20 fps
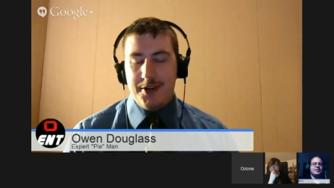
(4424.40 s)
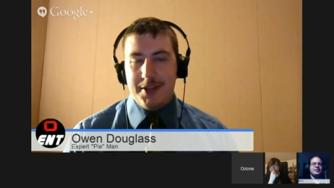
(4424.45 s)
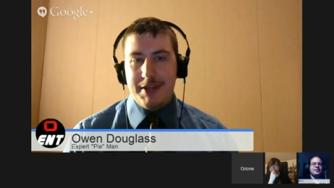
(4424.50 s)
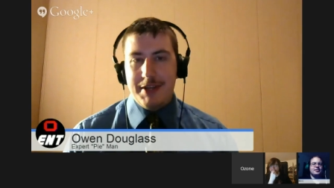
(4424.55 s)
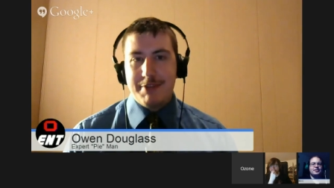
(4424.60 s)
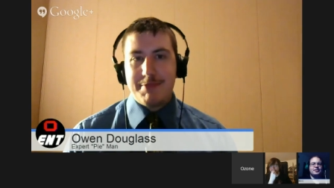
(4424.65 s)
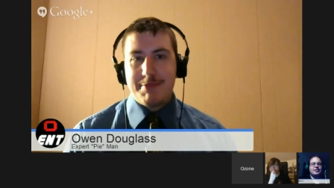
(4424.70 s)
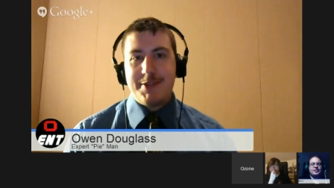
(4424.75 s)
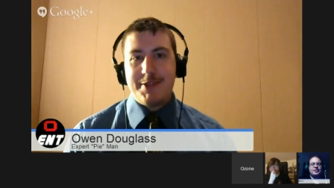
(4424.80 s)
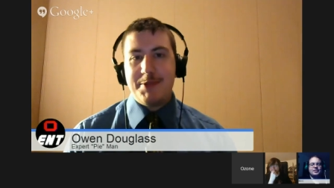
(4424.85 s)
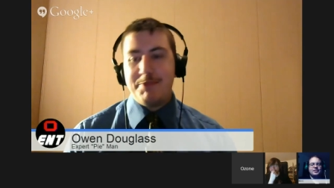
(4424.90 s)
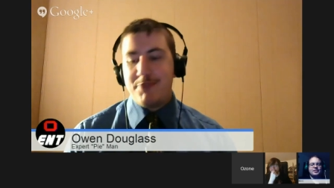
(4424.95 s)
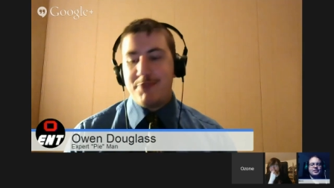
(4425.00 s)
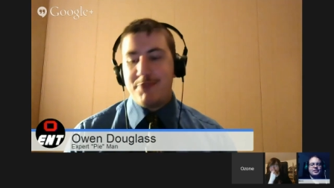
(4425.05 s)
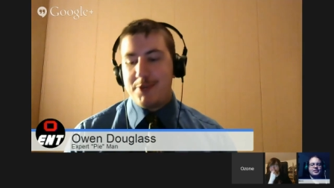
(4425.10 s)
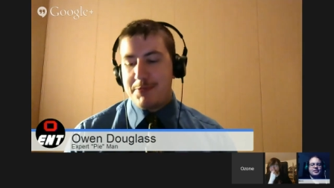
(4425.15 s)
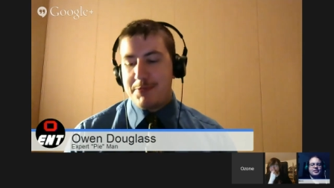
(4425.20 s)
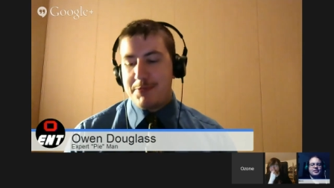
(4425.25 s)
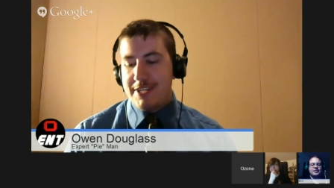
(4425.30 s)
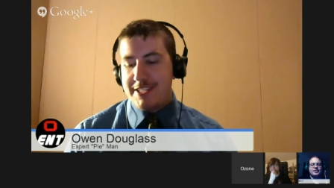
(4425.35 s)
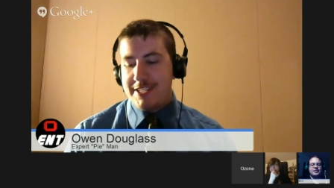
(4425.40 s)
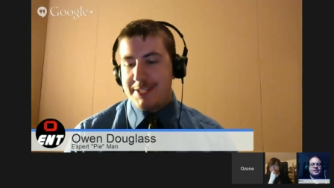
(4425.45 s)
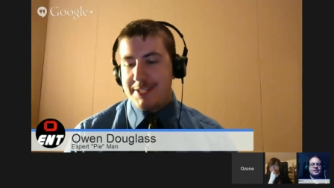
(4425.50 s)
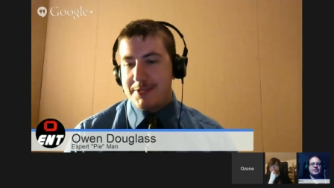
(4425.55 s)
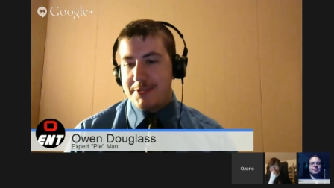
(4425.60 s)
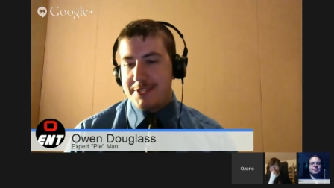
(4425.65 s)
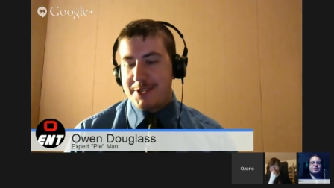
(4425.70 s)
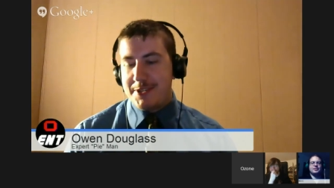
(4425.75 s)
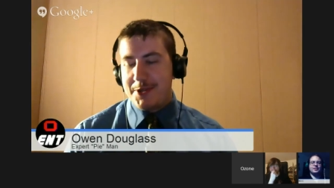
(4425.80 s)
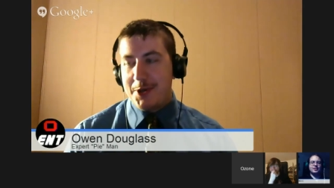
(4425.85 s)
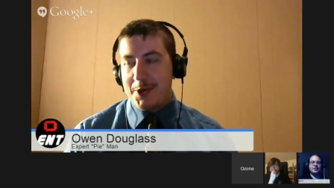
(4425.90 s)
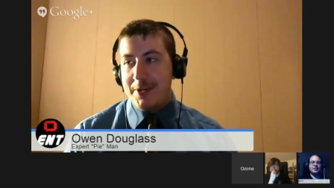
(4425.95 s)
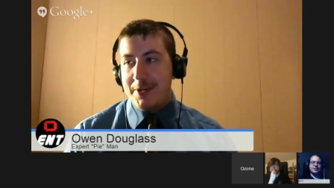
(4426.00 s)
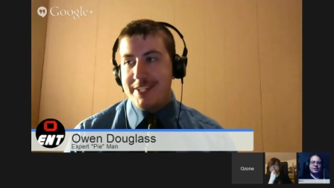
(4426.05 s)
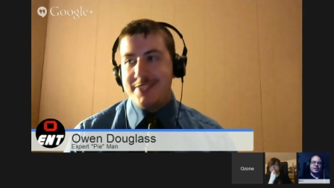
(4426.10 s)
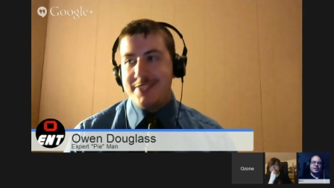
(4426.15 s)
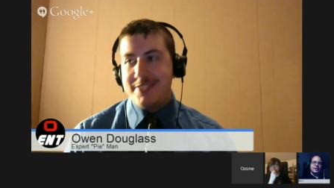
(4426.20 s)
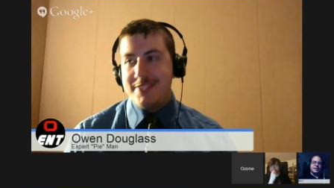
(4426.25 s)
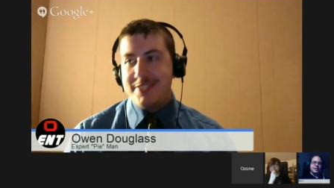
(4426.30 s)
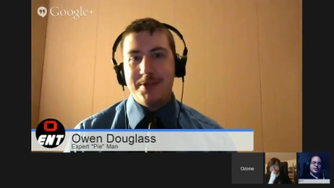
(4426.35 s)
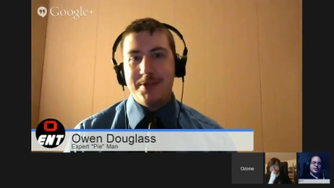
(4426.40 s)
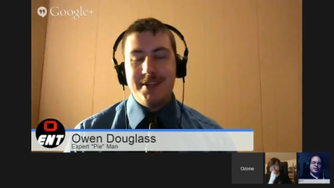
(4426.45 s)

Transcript: that's my first prediction was they're going to